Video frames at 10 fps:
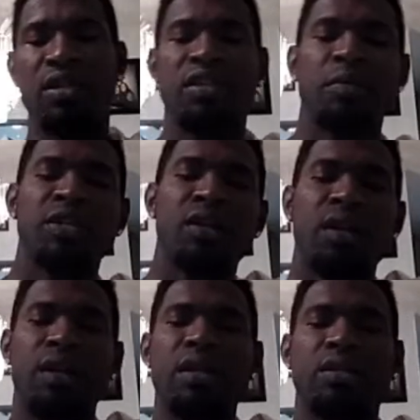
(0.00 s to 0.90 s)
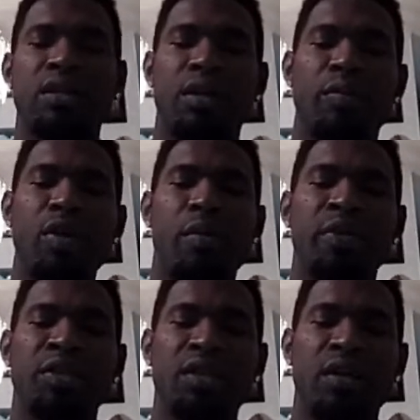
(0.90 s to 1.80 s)
Mr. Special Edition,
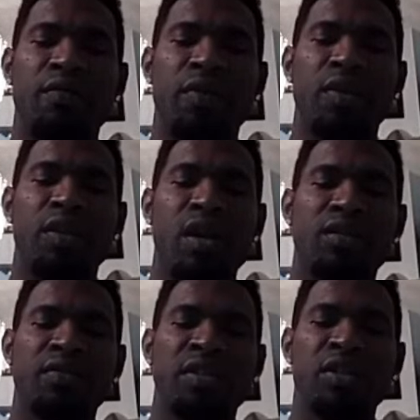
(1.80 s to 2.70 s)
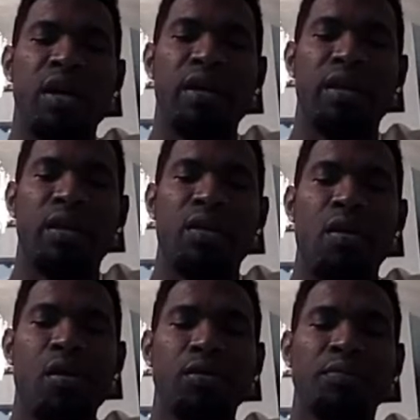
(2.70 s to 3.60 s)
bring up yourself. thanks for joining.